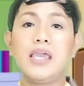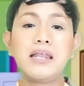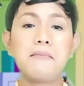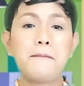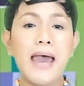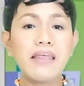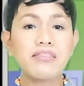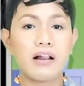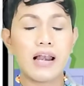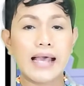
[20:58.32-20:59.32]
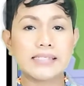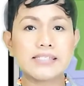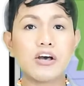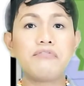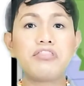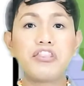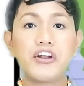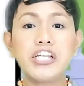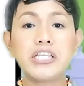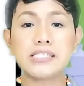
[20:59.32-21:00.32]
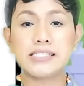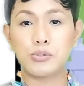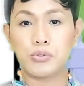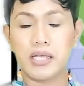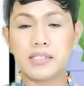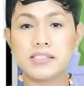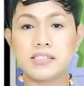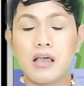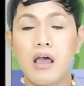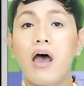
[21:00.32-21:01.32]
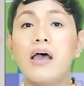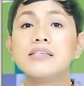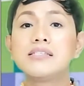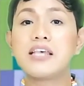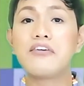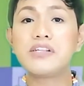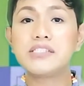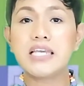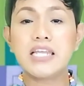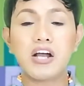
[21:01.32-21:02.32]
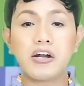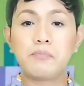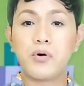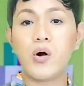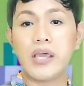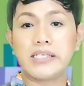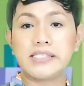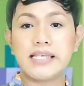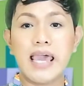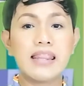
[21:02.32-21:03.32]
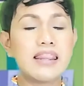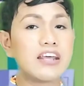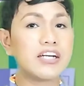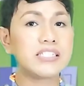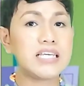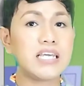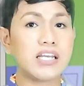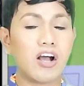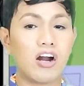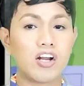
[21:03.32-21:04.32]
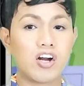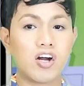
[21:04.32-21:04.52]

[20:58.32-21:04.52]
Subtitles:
In a math class of 30 students, 17 are boys and 13 are